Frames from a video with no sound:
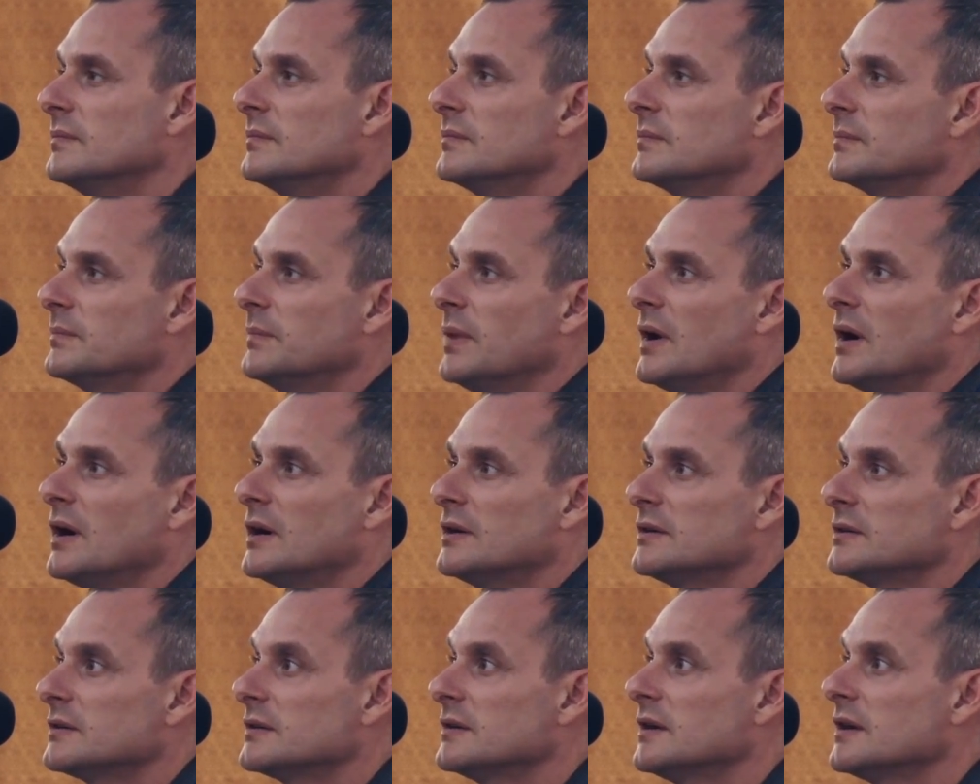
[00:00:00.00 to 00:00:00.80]

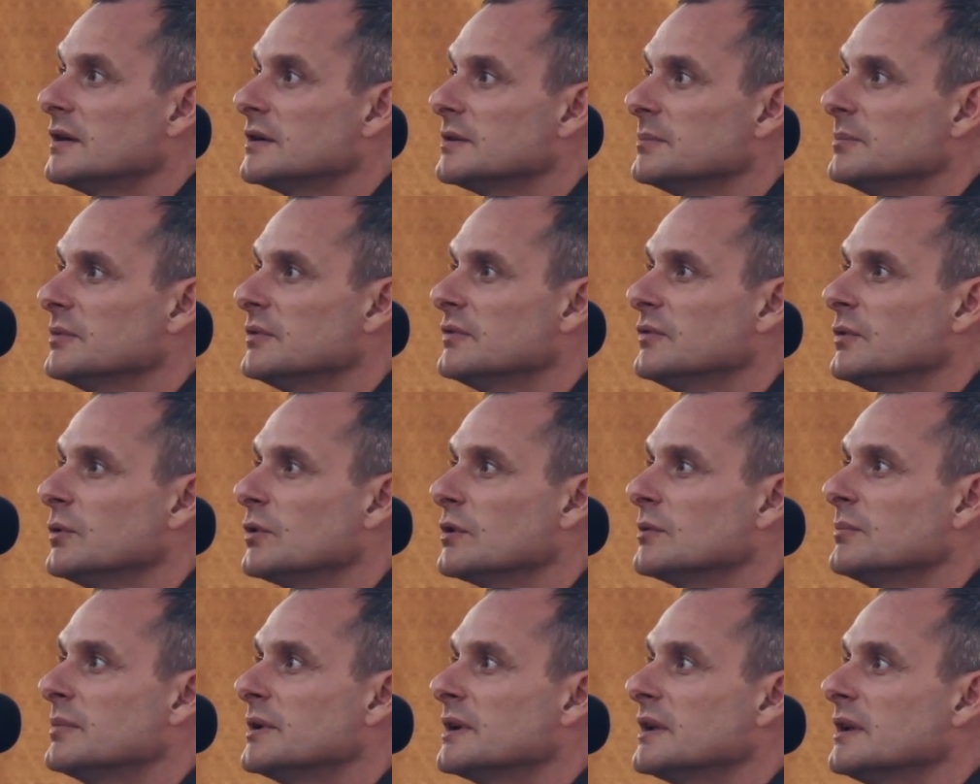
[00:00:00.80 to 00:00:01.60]
pondered on it before,
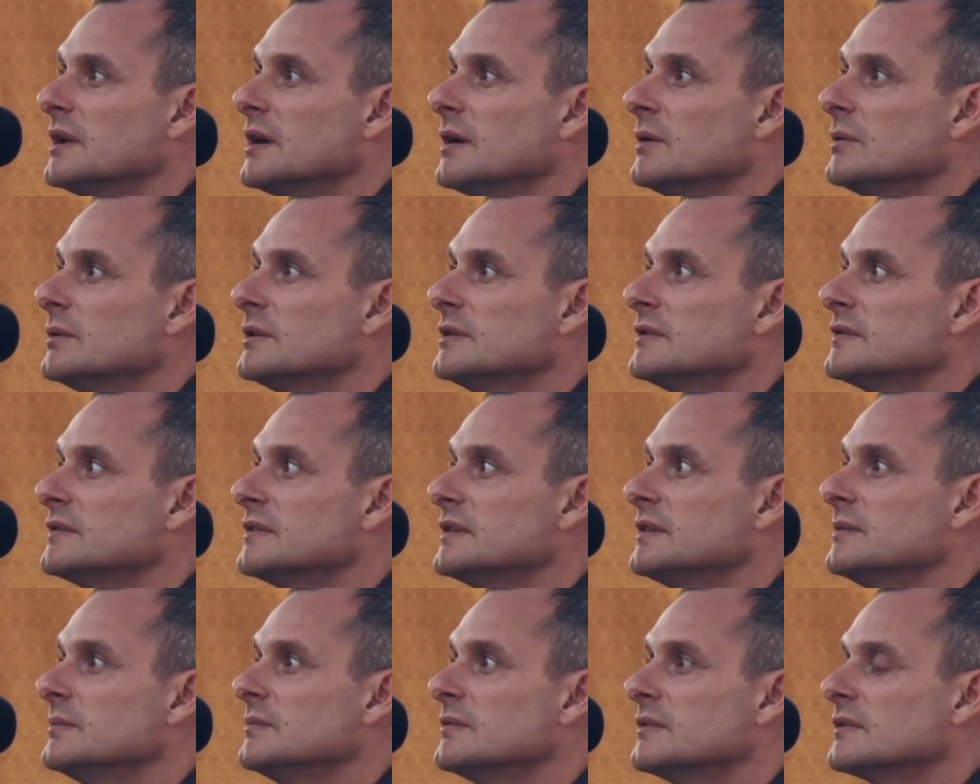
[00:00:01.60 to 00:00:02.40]
but it always
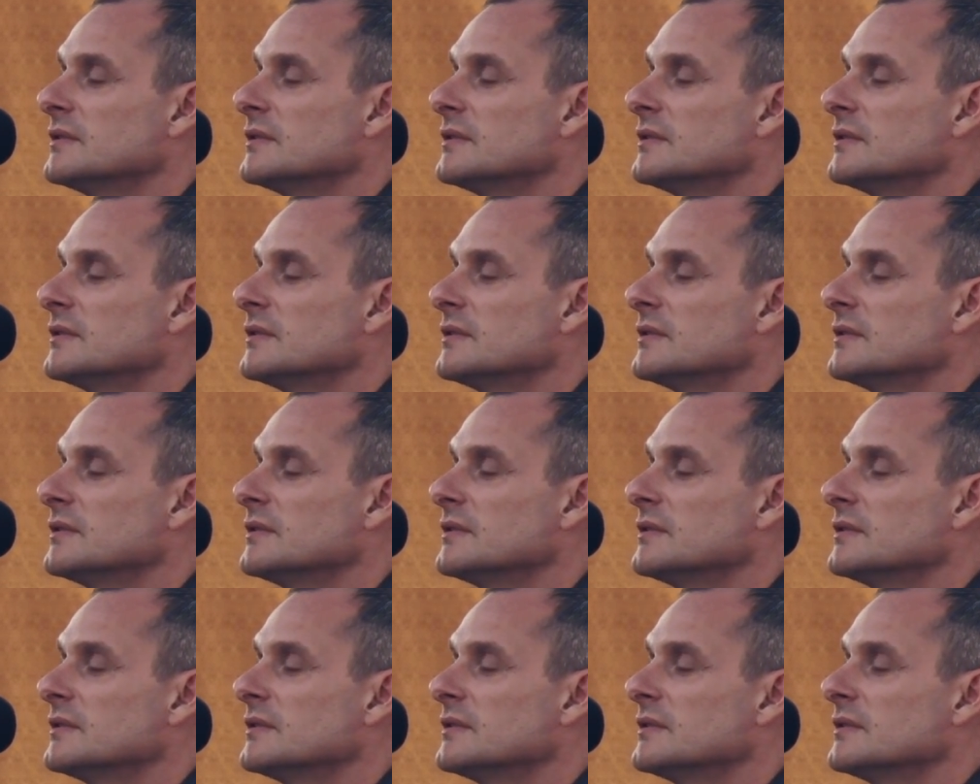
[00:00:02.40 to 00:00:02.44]
seems